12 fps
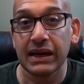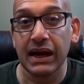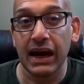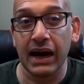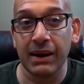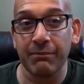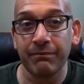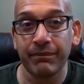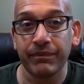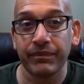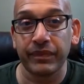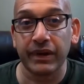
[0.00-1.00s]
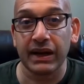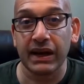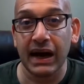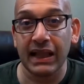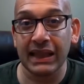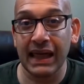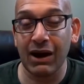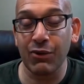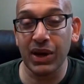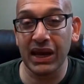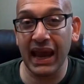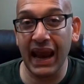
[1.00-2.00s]
um,
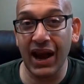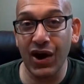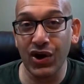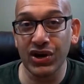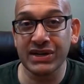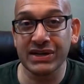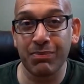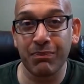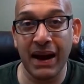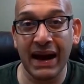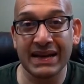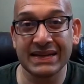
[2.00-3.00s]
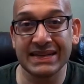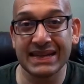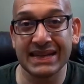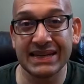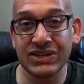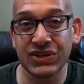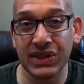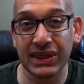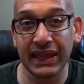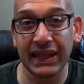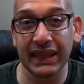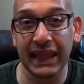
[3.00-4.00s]
allowing air to pass into
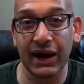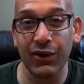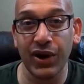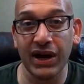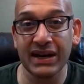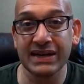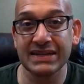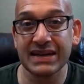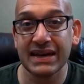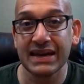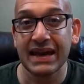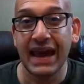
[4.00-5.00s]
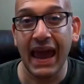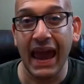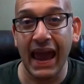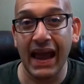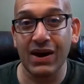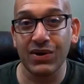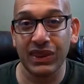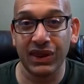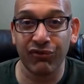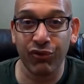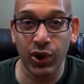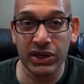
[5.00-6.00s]
the larynx, the
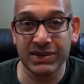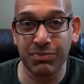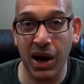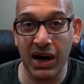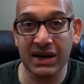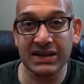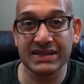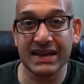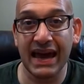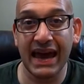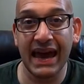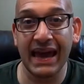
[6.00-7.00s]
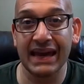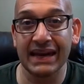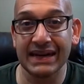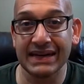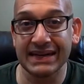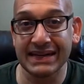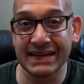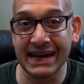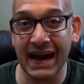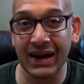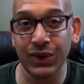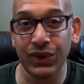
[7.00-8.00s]
voice box, and
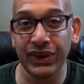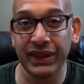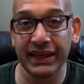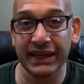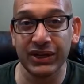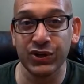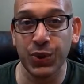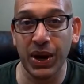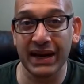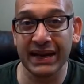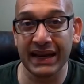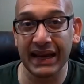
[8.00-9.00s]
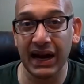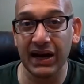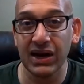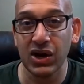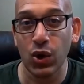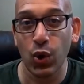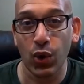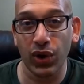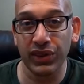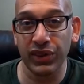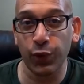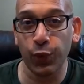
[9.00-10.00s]
down the trachea or
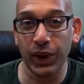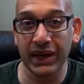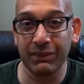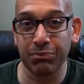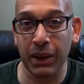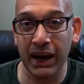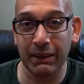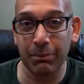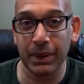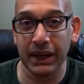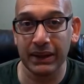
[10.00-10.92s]
the windpipe.